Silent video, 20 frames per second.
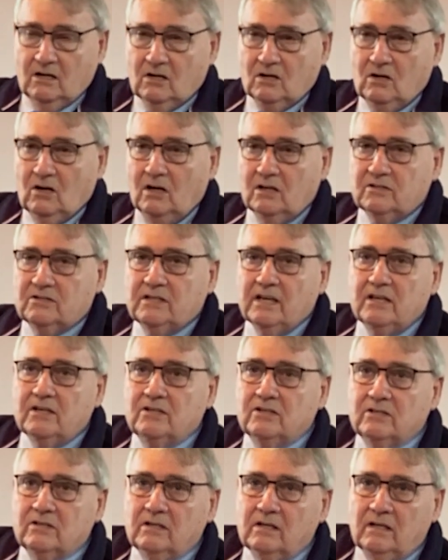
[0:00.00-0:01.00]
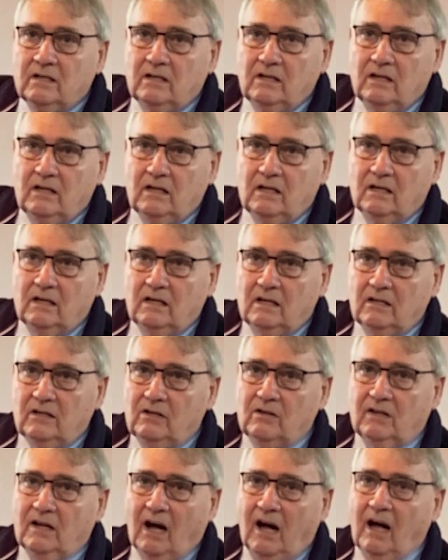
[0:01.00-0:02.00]
God says,
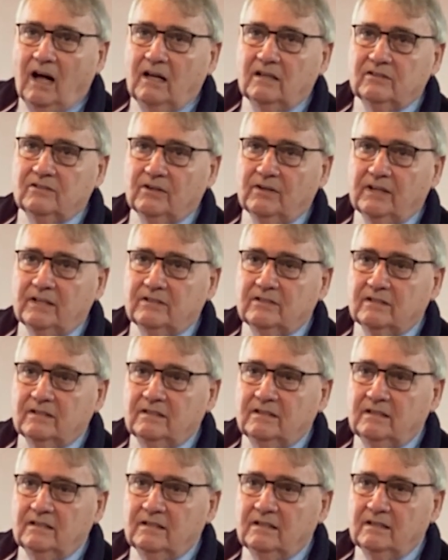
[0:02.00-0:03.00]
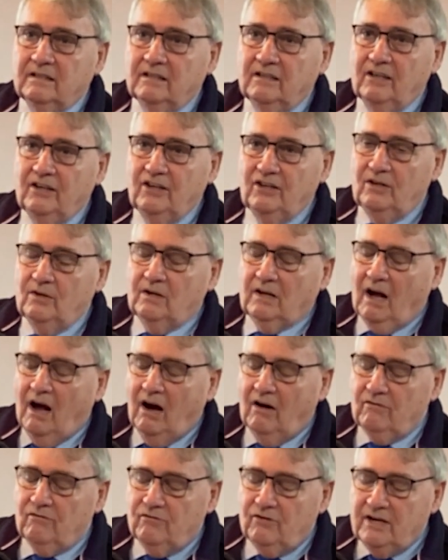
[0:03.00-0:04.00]
You can't do it. You
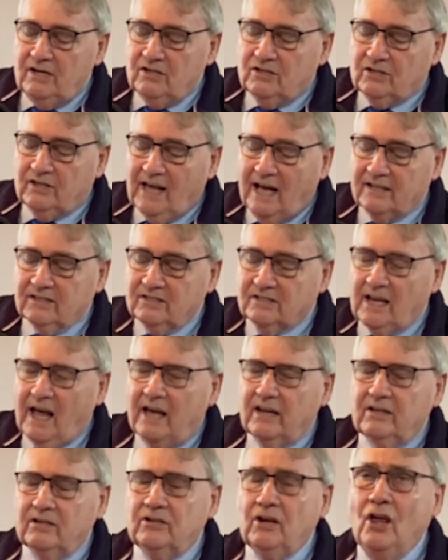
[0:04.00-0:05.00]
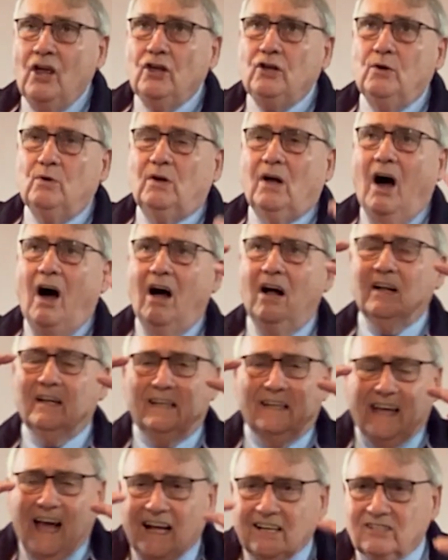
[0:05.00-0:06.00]
can't reach that standard. You can't
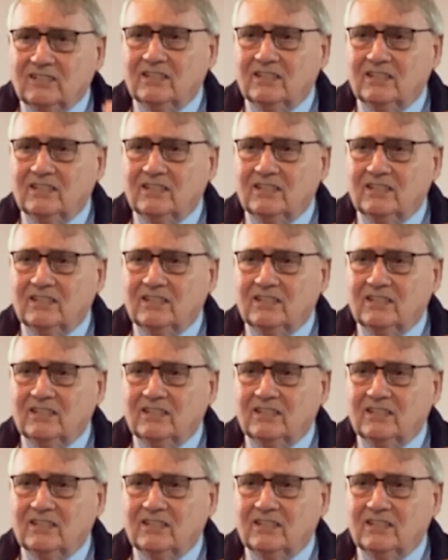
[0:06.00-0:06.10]
get